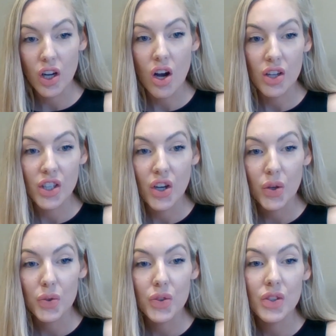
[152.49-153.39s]

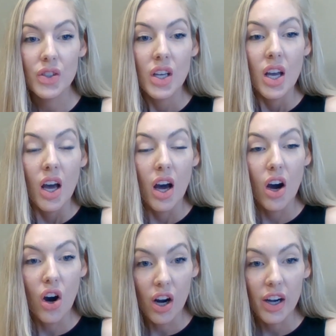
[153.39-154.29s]
condos
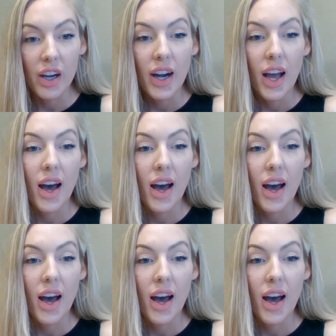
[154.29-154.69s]
are.